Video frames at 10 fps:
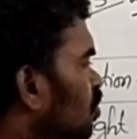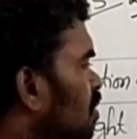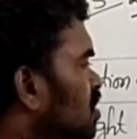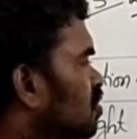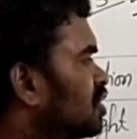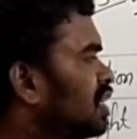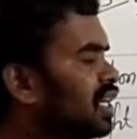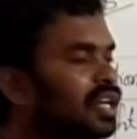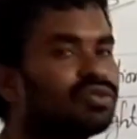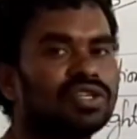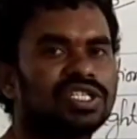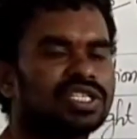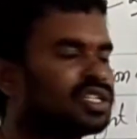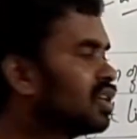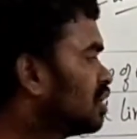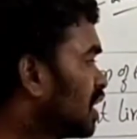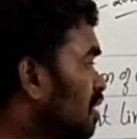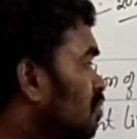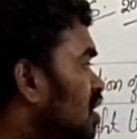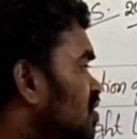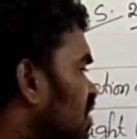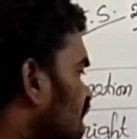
4 marks question, 10 questions, 10 marks we